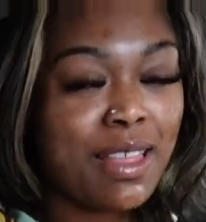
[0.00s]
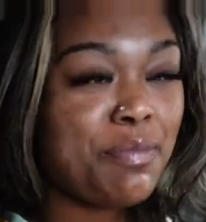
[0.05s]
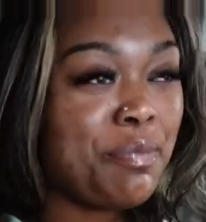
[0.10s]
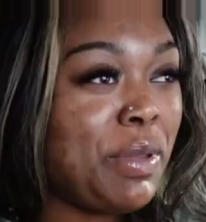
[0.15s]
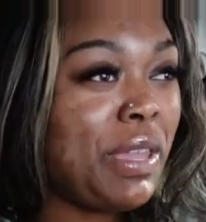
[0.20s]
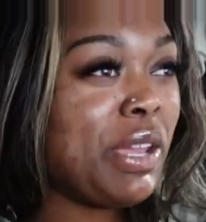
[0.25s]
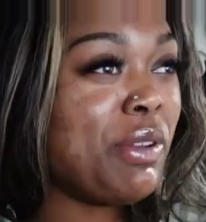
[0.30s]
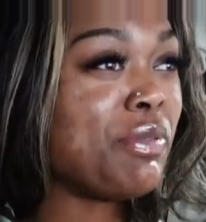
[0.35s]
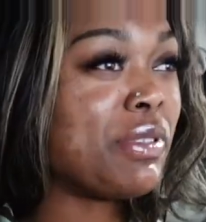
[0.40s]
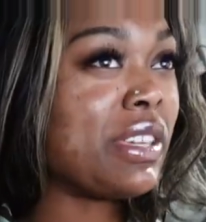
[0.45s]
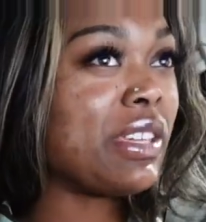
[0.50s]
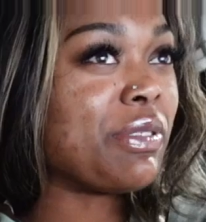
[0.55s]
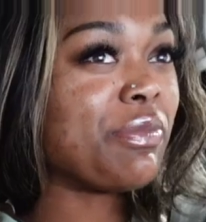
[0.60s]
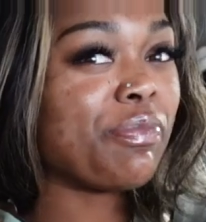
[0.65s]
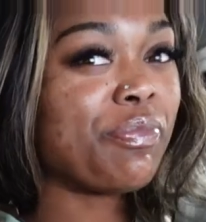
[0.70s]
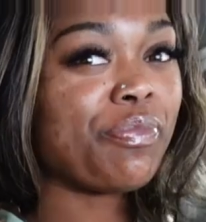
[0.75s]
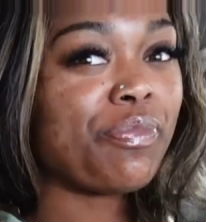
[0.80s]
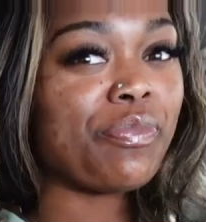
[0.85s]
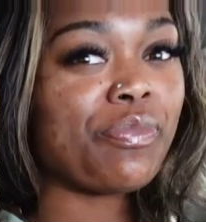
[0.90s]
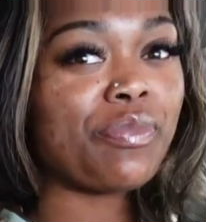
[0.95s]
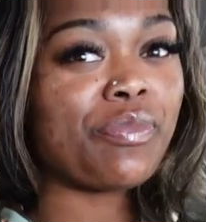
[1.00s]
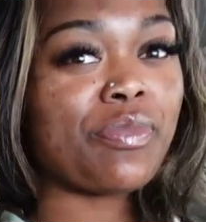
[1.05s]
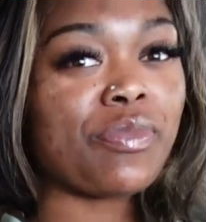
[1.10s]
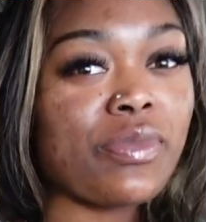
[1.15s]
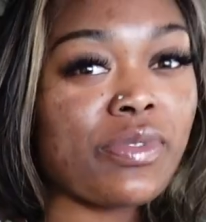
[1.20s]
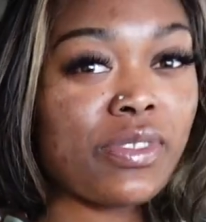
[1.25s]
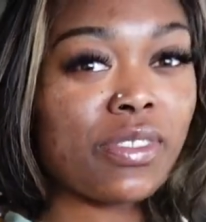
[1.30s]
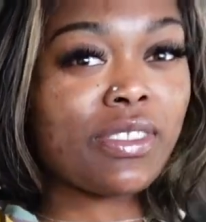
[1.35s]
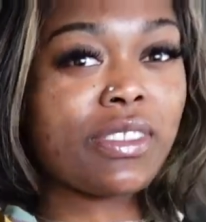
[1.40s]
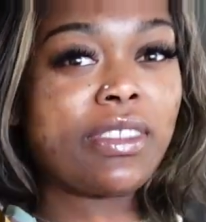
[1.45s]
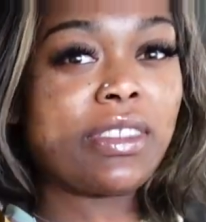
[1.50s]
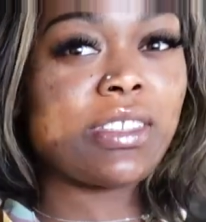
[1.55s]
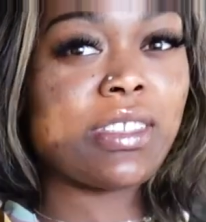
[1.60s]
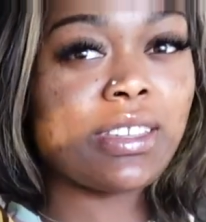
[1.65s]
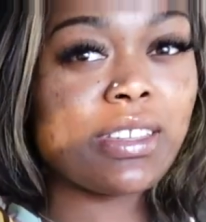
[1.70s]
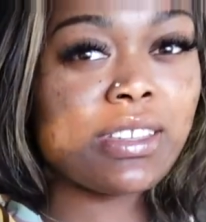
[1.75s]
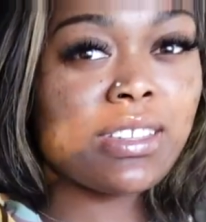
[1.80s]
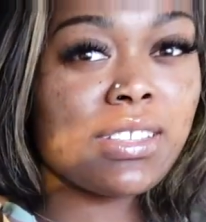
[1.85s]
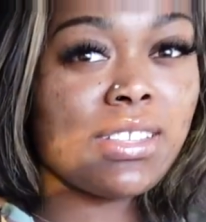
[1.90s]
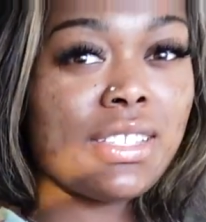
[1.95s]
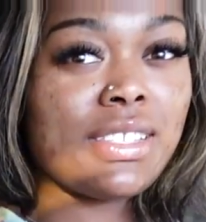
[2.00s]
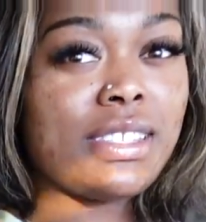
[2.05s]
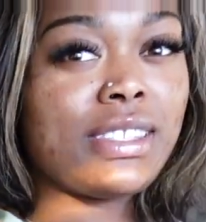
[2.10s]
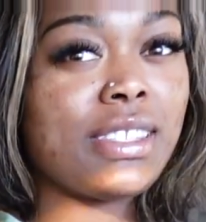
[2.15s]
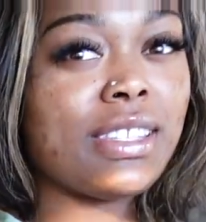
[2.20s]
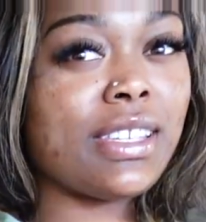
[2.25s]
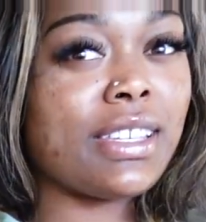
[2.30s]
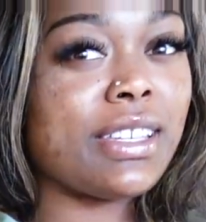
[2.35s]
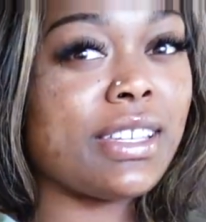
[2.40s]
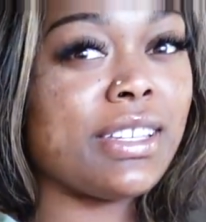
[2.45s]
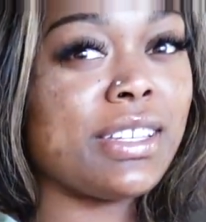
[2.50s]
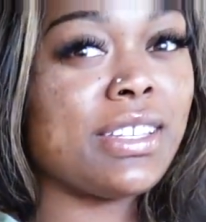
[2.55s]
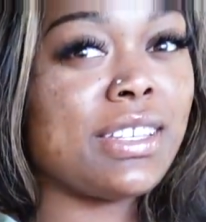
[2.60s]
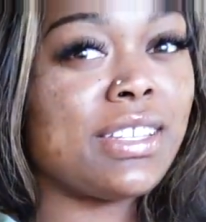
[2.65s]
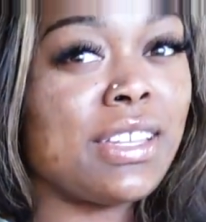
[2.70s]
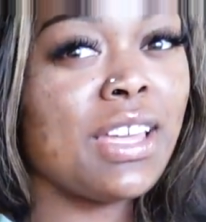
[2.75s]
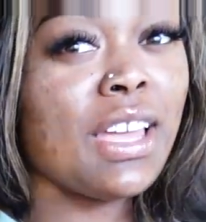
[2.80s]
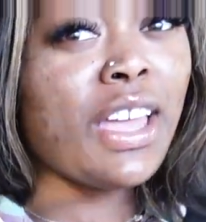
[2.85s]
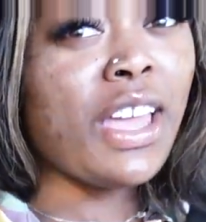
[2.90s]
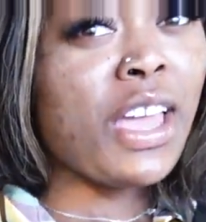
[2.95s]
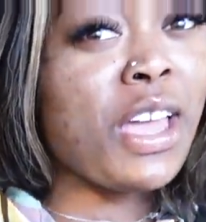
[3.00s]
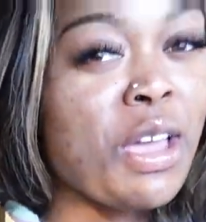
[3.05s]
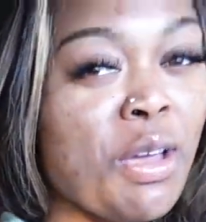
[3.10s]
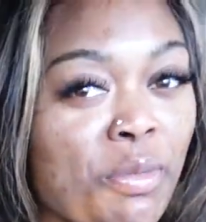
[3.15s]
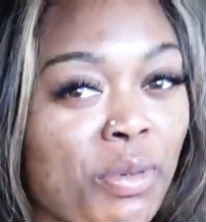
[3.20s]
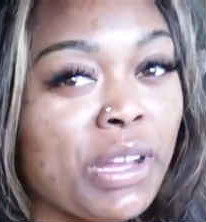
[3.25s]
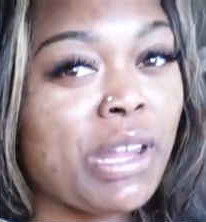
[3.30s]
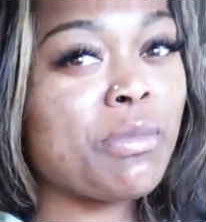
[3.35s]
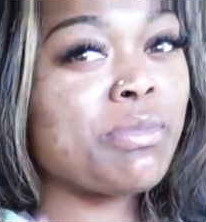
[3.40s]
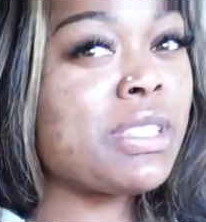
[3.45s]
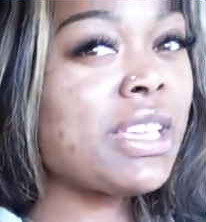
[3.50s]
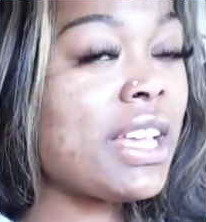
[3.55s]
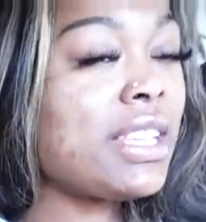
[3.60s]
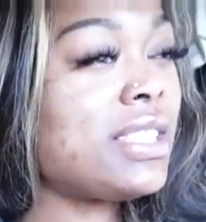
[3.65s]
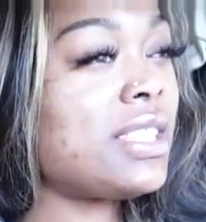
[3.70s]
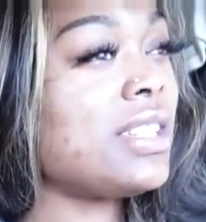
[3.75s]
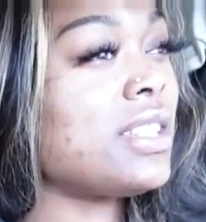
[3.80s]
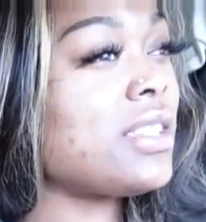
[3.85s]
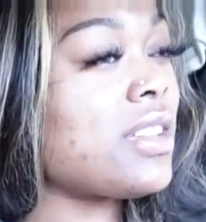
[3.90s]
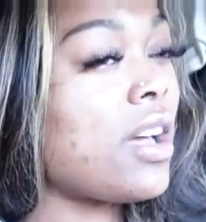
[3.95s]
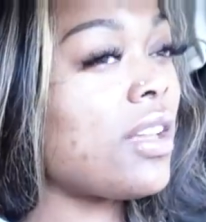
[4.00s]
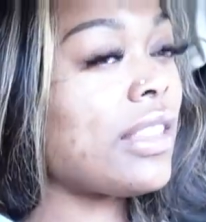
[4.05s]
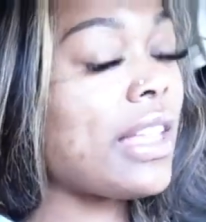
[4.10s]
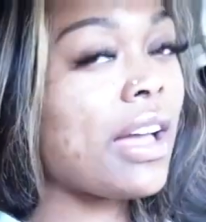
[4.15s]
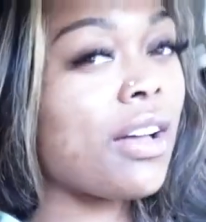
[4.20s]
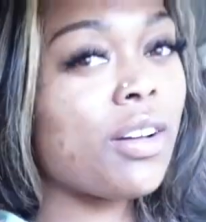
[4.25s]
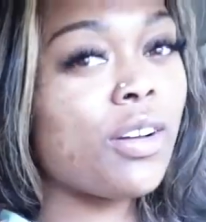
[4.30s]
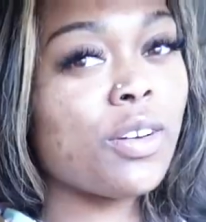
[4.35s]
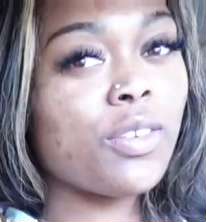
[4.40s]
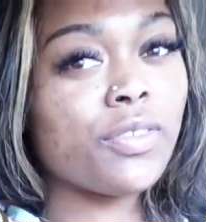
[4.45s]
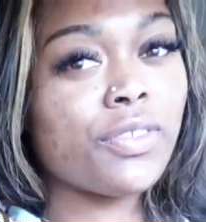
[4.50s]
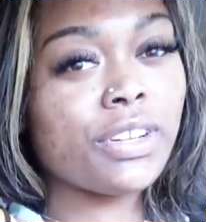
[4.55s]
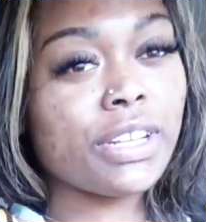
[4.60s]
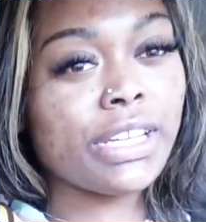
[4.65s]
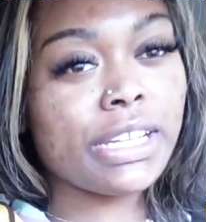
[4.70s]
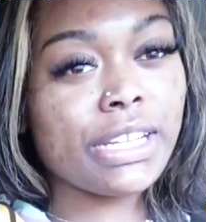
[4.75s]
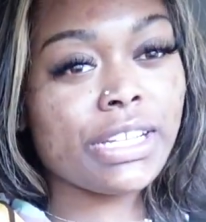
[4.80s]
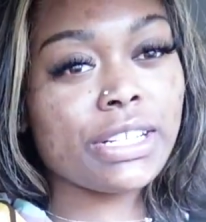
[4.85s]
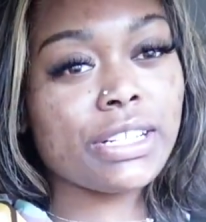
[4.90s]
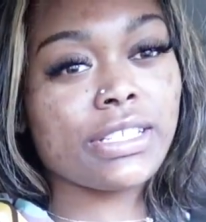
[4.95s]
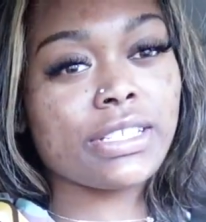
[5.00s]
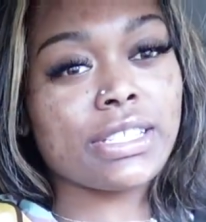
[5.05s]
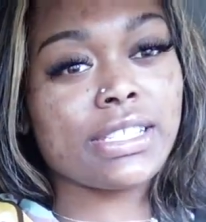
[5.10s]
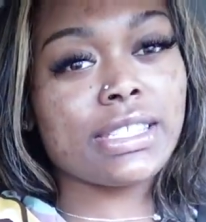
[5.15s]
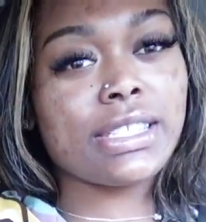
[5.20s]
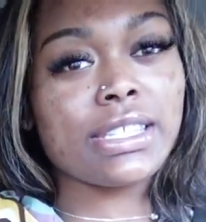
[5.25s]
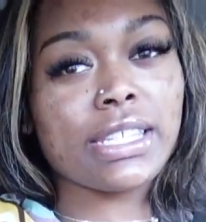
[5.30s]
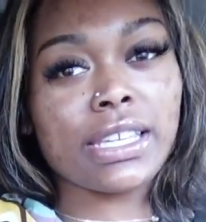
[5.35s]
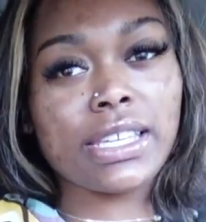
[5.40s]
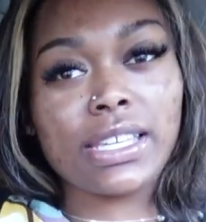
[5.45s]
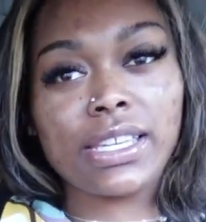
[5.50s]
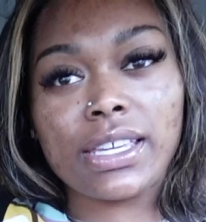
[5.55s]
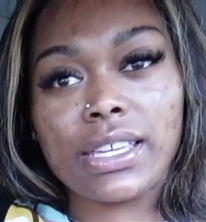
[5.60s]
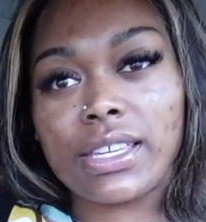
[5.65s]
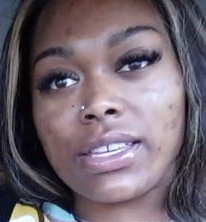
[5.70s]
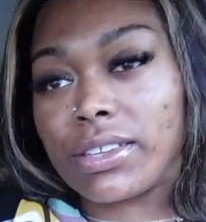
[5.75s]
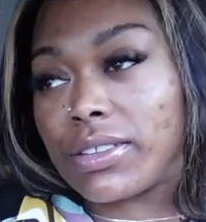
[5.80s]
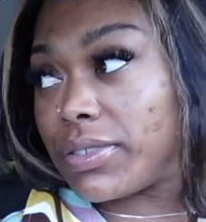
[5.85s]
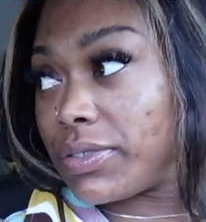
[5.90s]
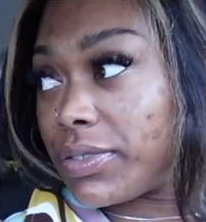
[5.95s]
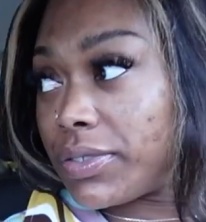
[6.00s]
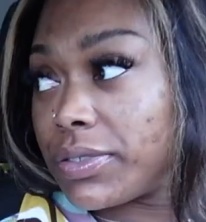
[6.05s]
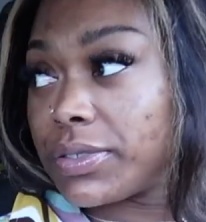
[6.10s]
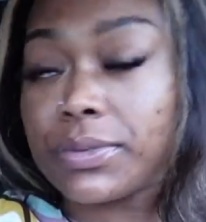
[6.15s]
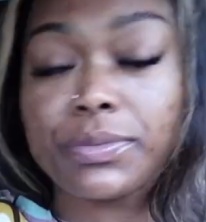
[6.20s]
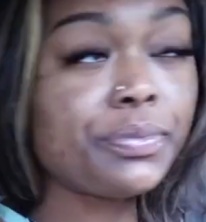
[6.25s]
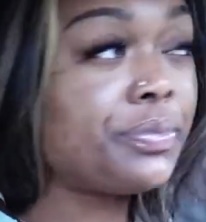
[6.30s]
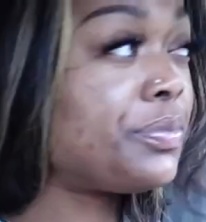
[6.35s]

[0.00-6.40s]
Period. Let's see. But I'm testing y'all out over here to see if.